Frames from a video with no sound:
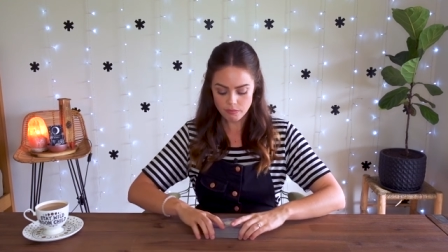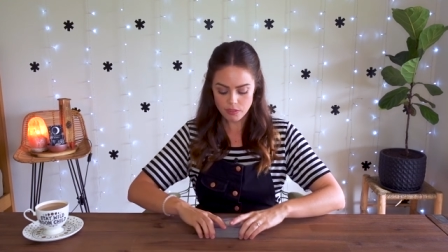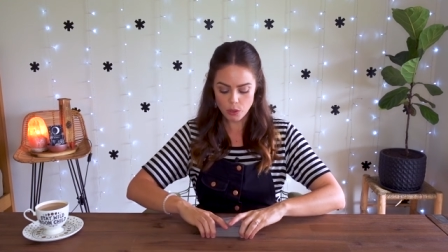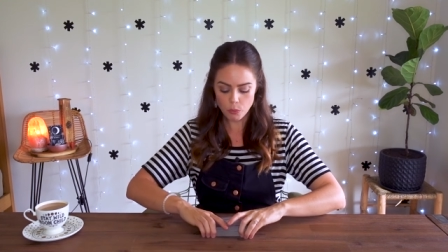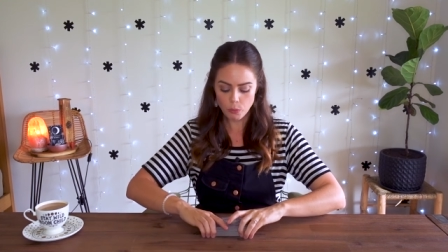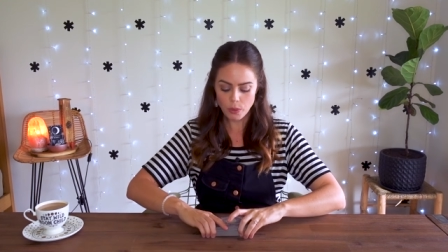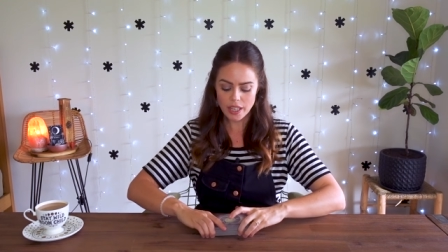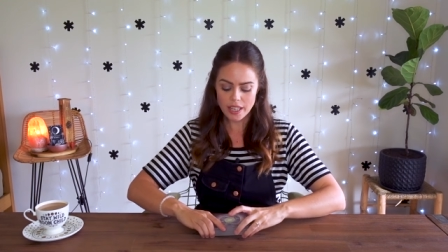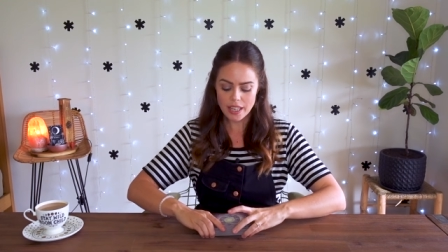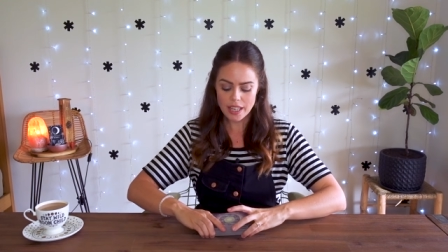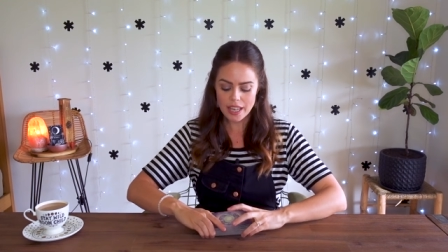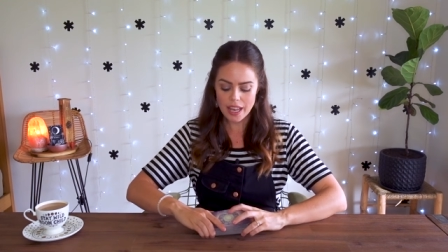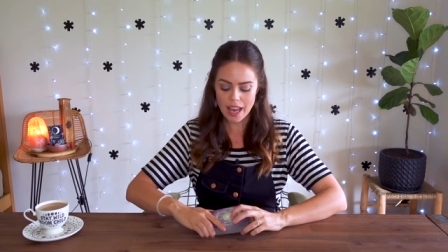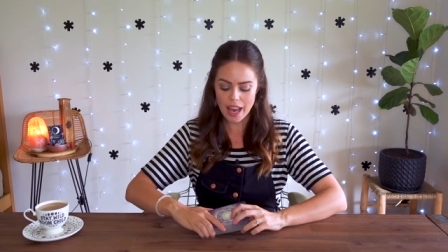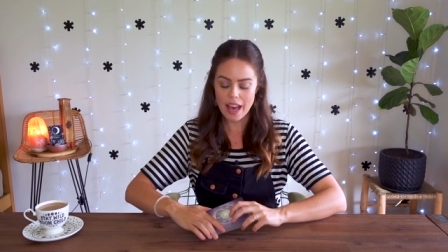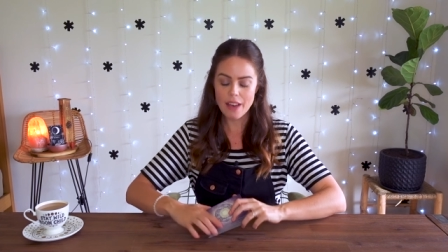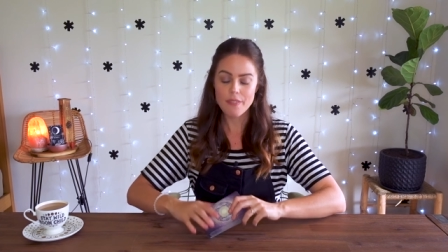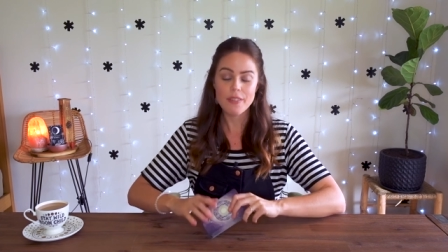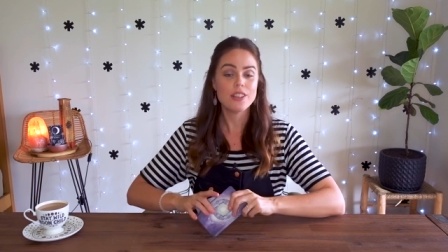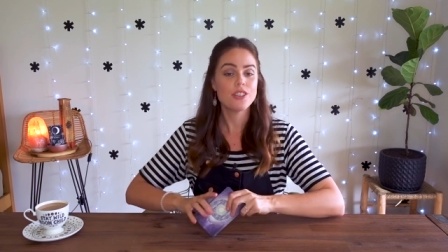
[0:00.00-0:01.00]
We
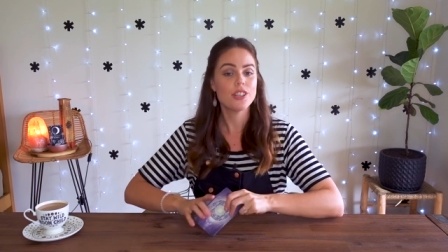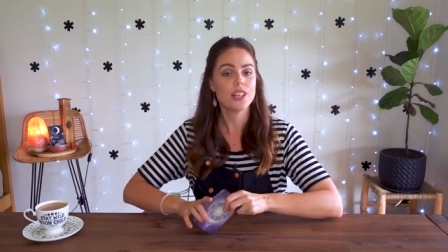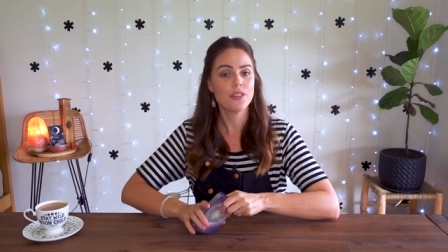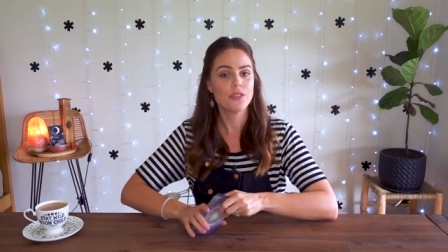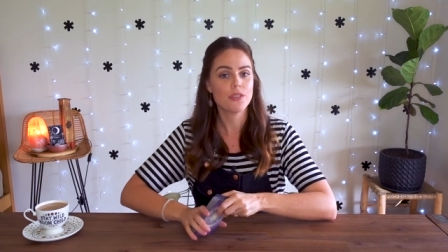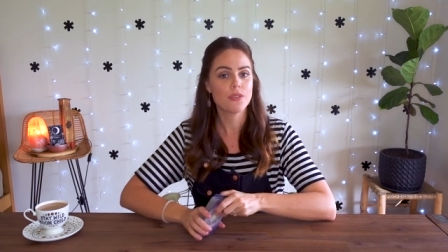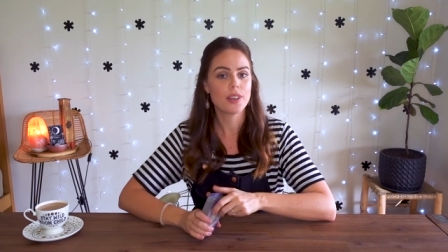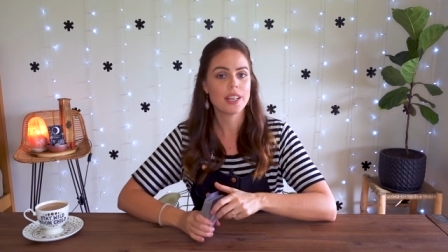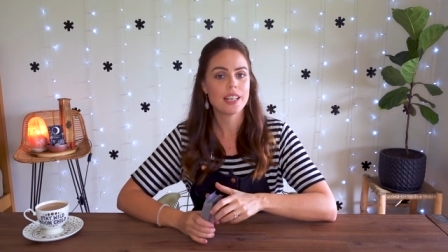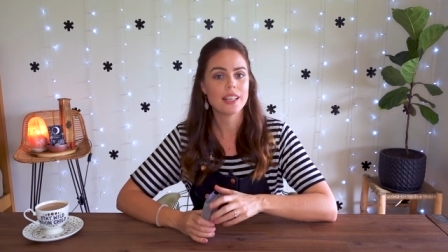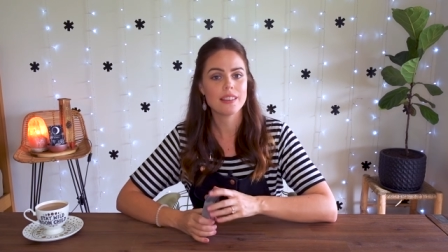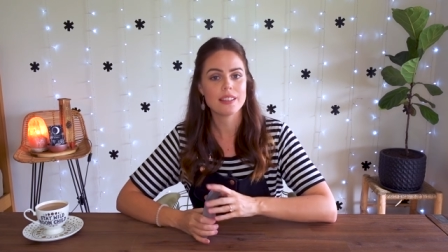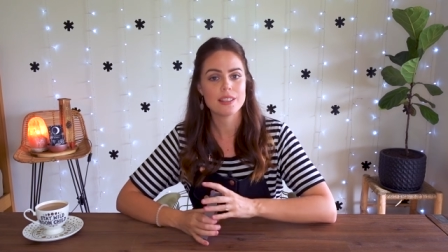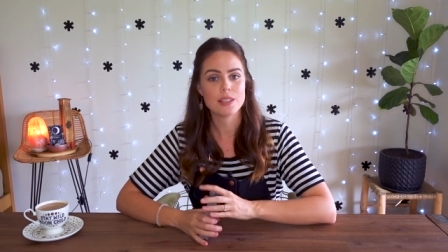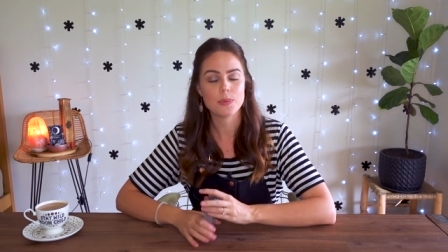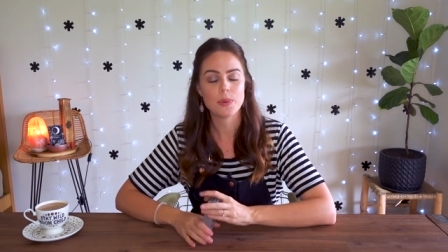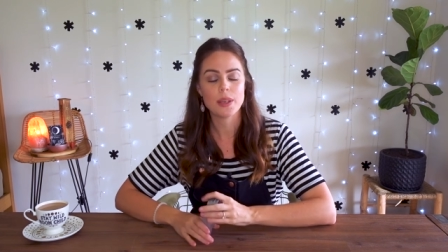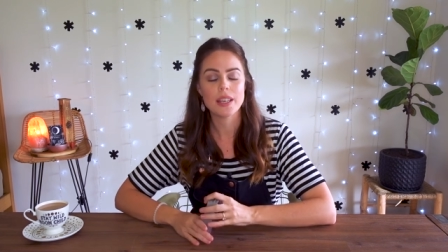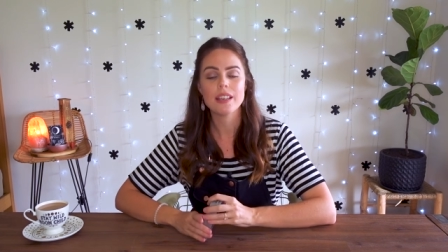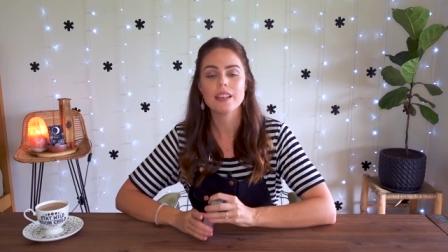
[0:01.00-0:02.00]
have a general reading
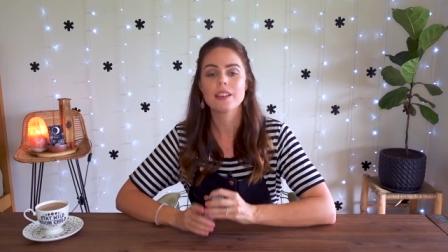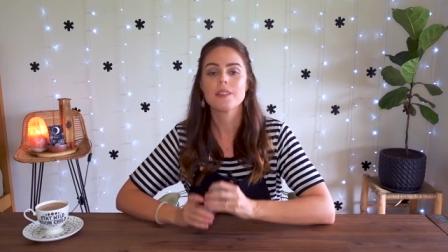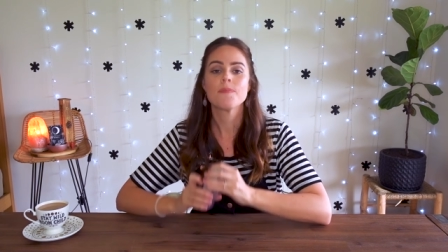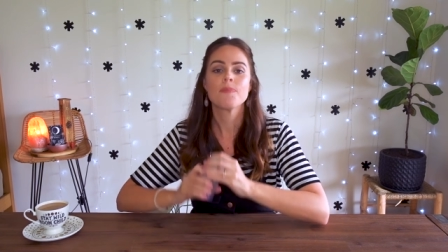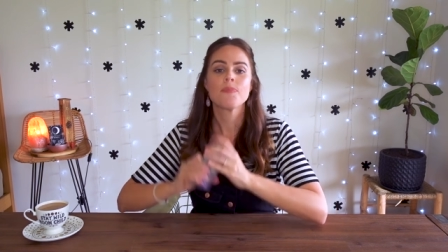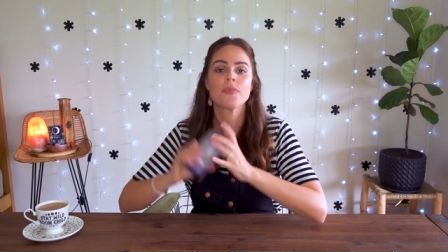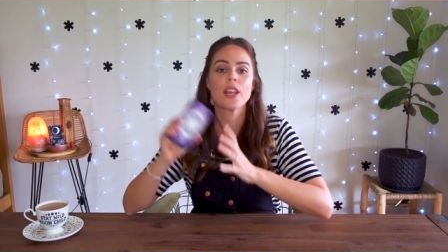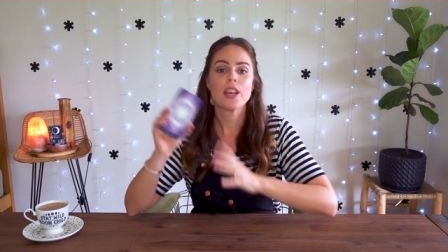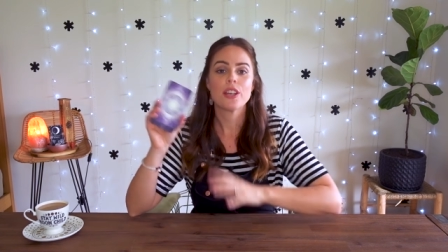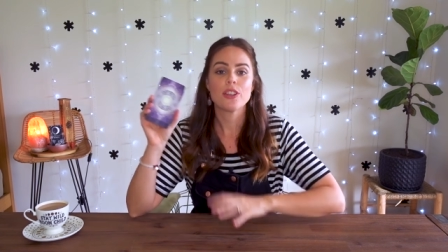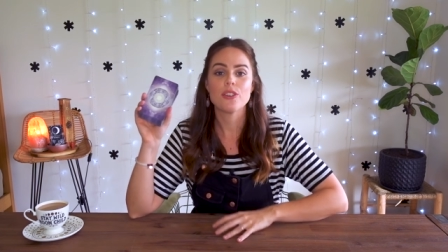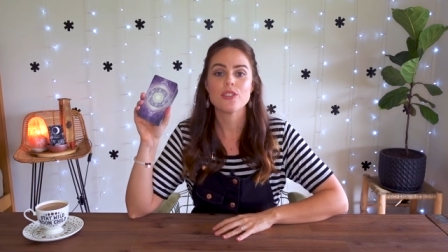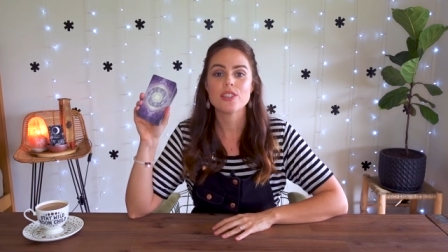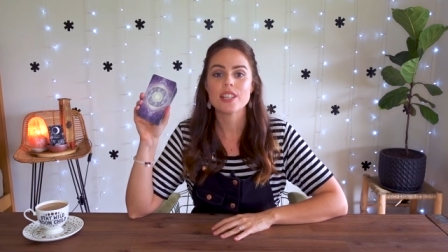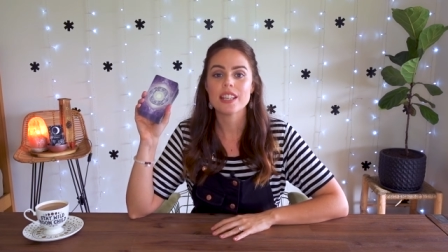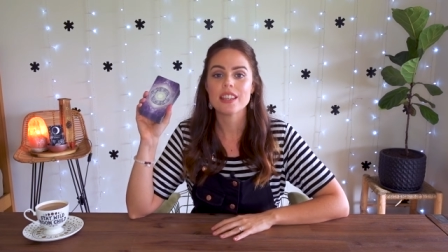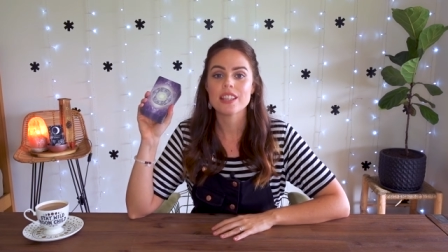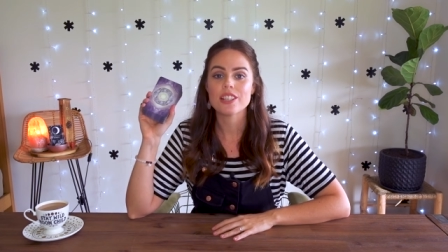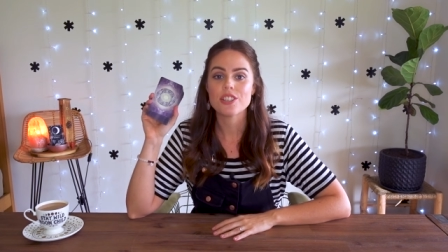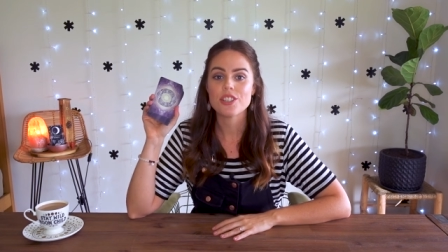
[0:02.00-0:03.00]
this week
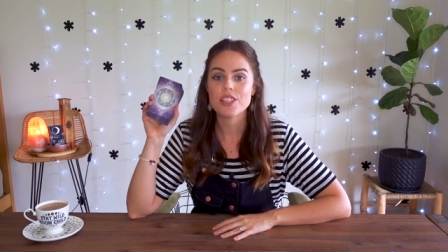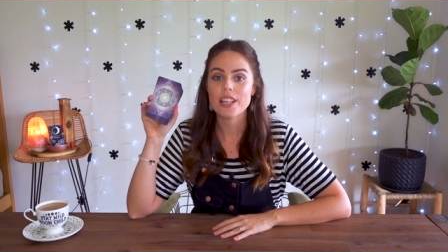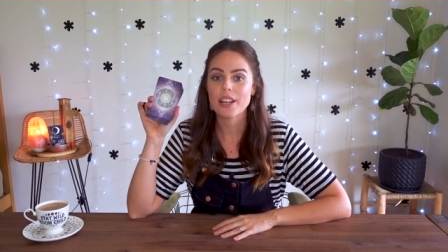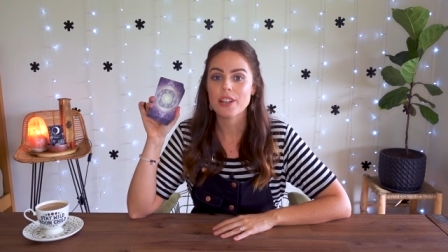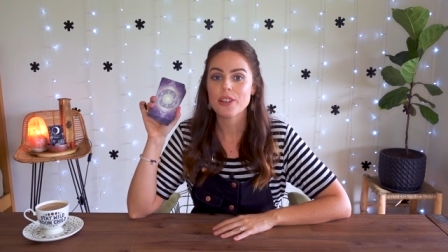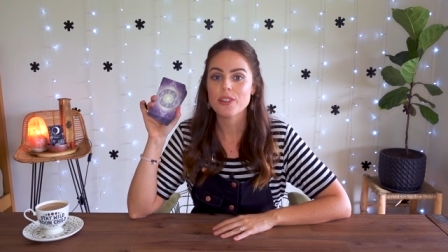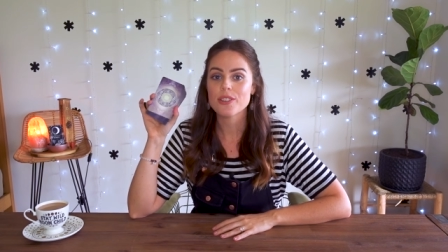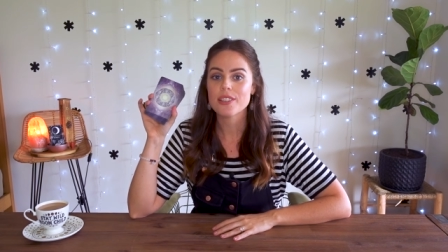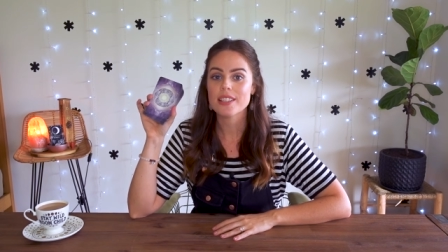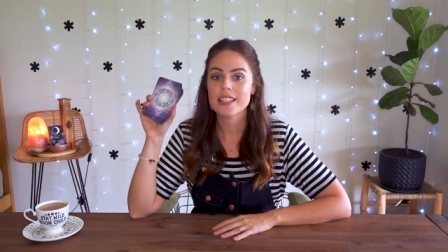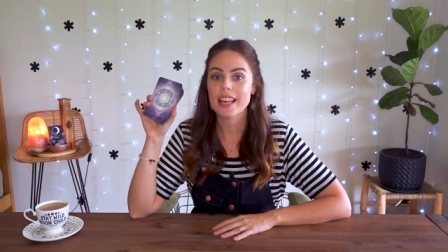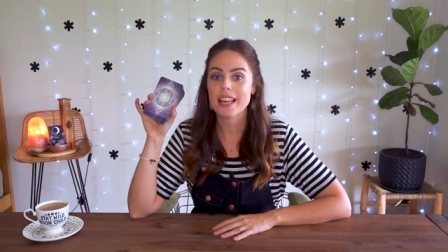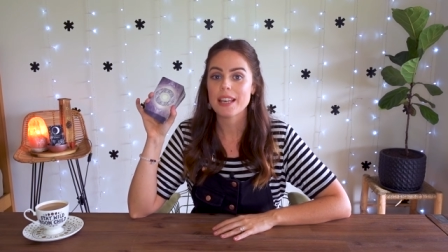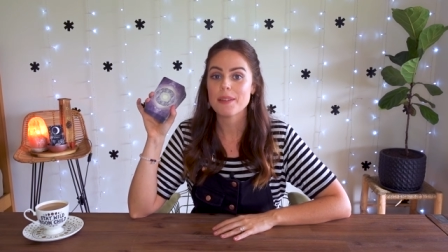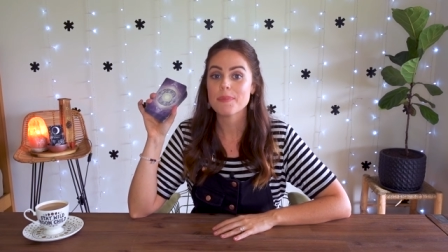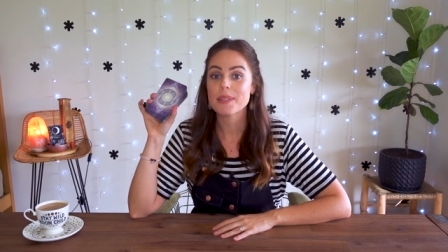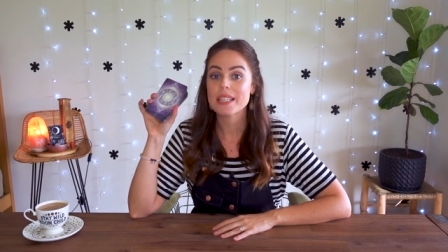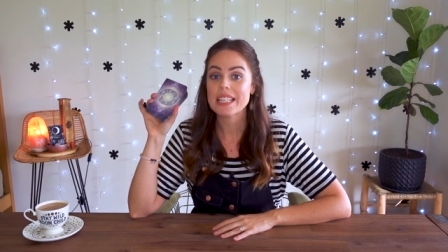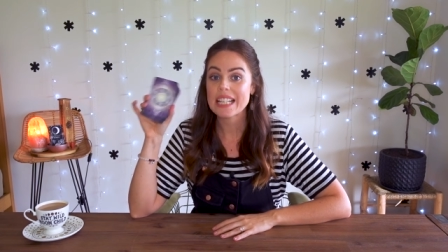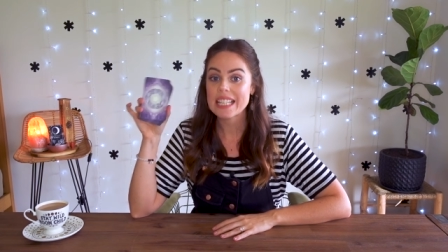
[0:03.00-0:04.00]
using the
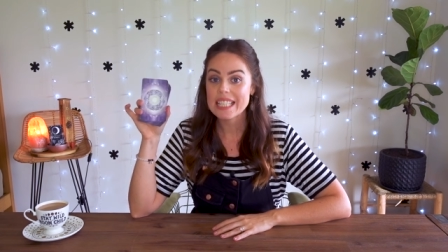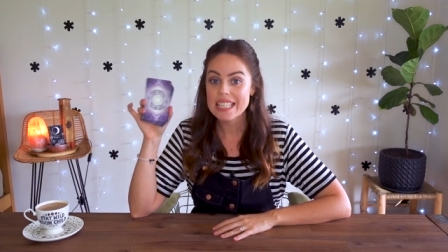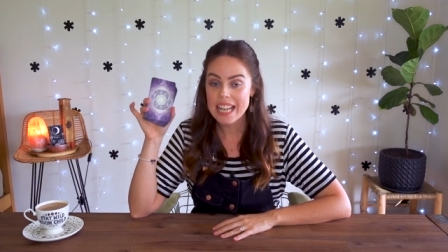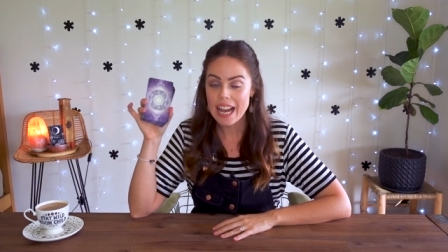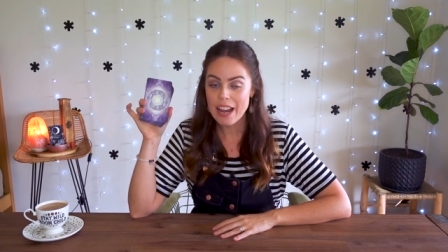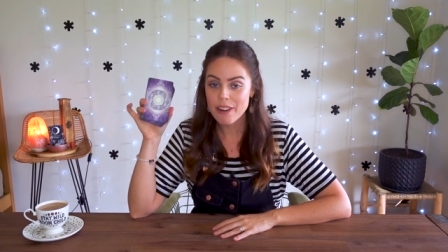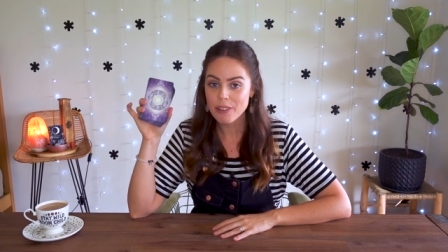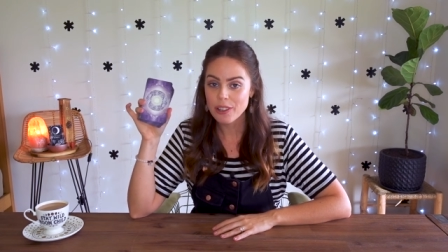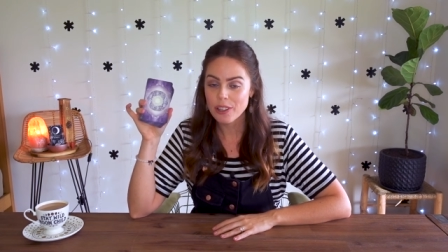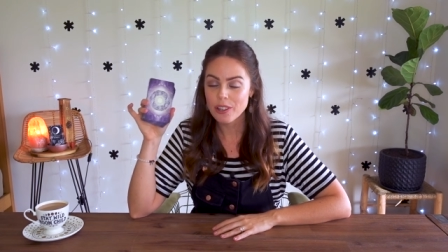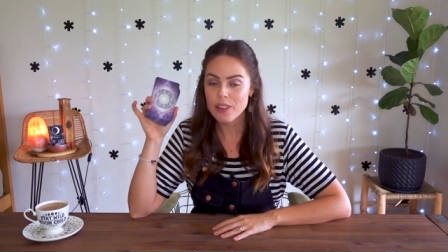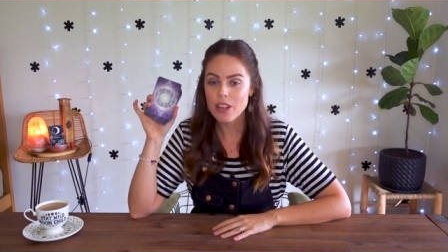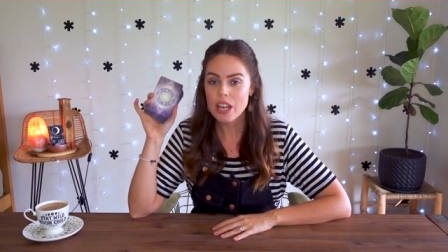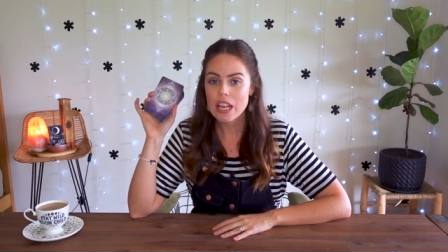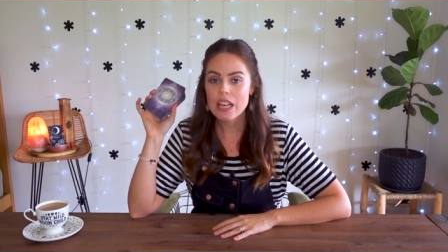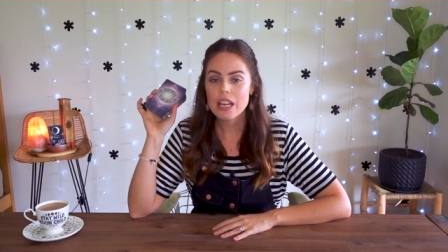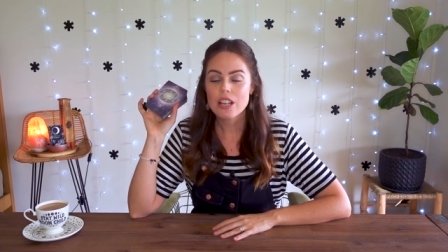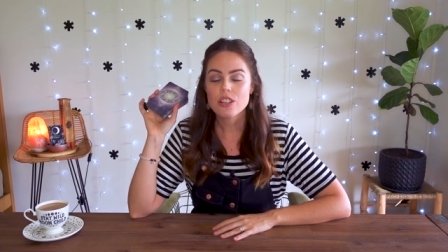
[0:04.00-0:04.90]
Shadowscapes Tarot.